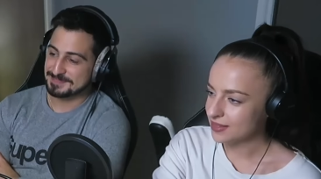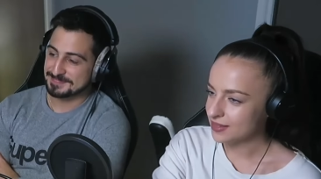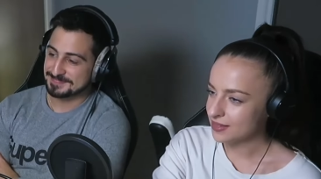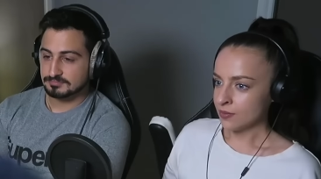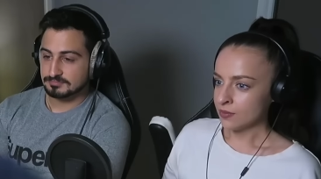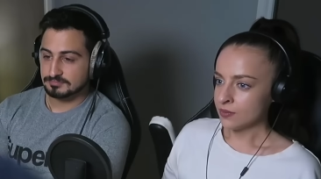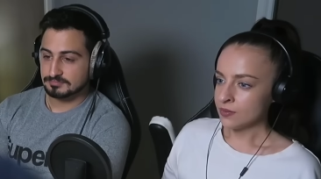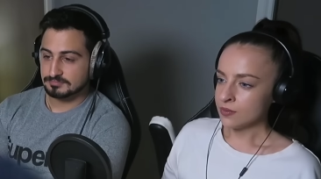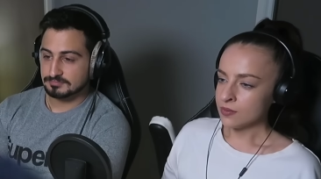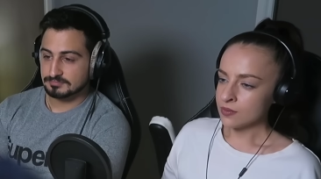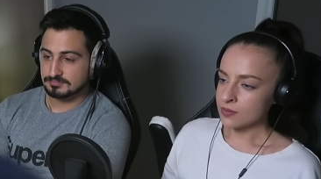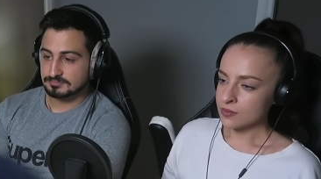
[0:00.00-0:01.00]

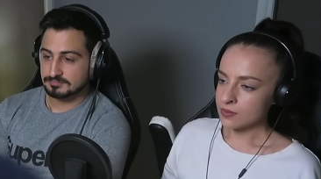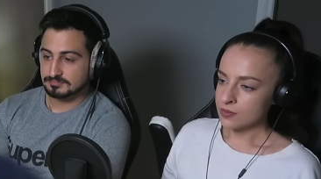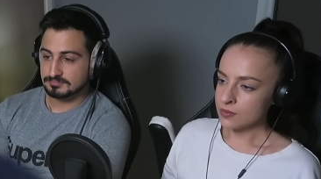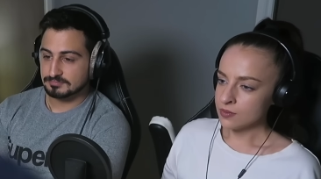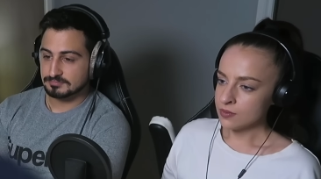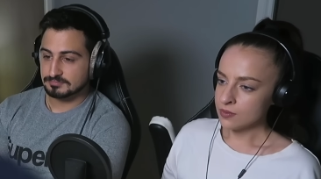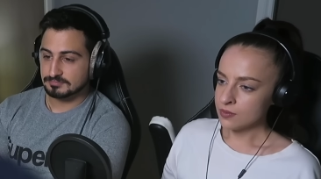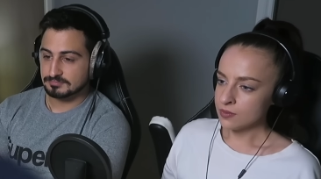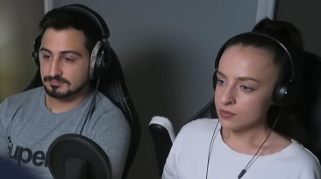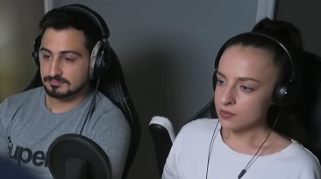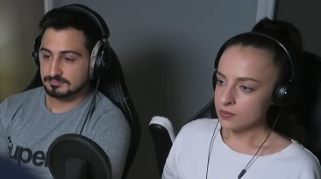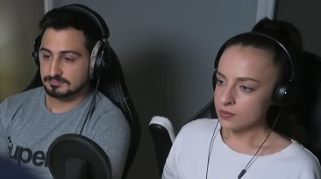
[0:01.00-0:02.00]

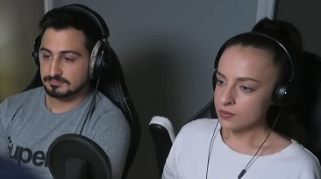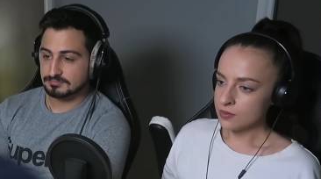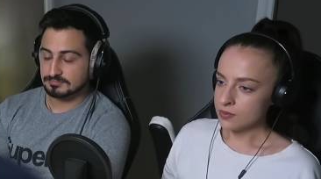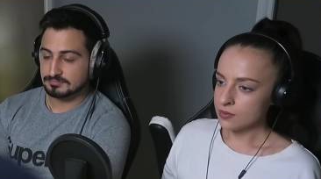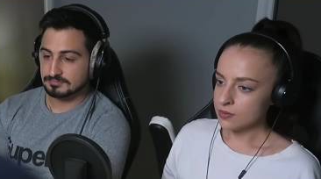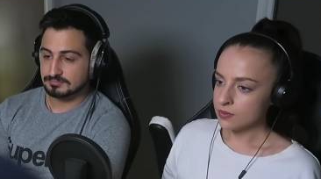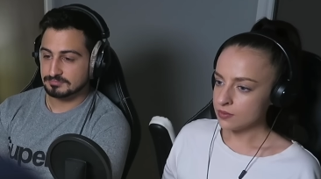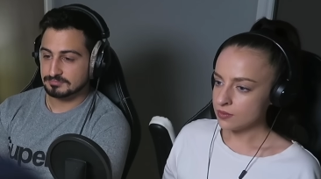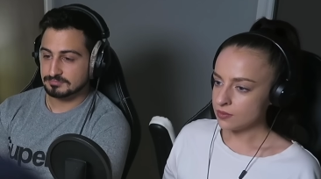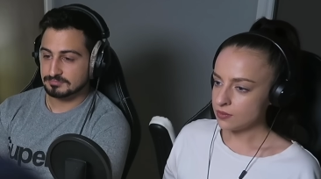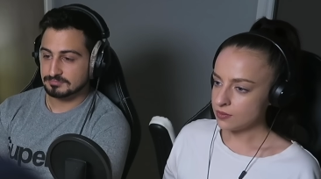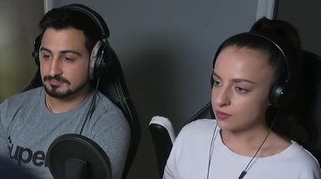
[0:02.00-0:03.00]

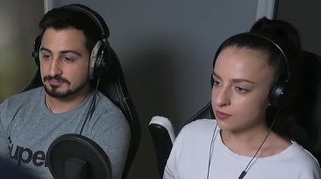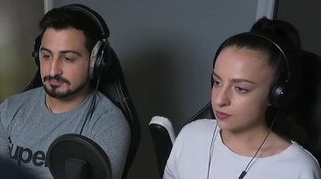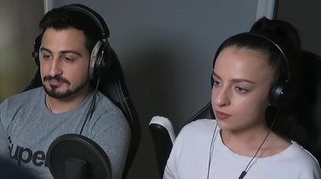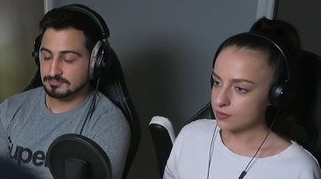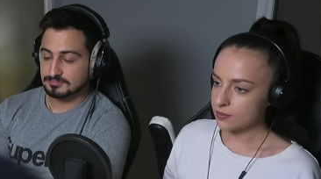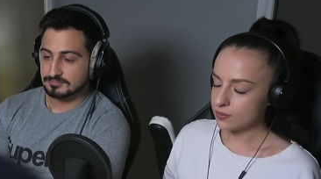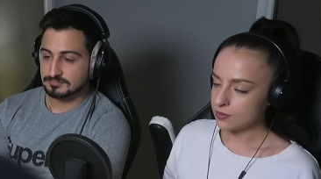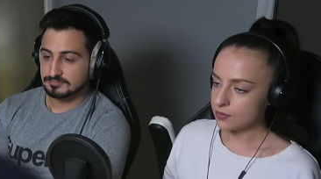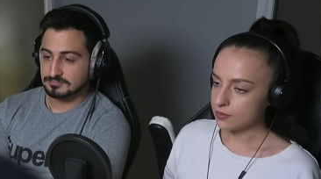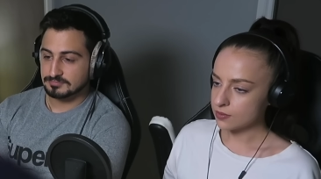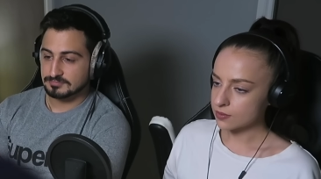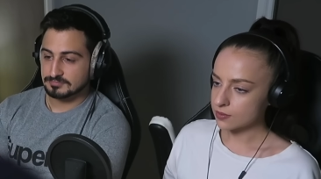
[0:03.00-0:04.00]

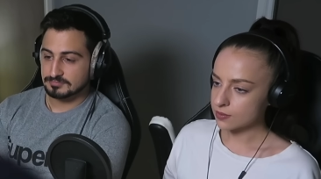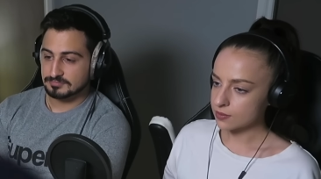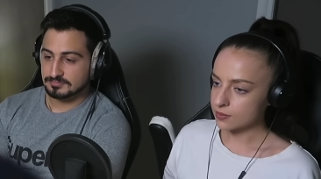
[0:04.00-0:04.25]
Nobody speaks.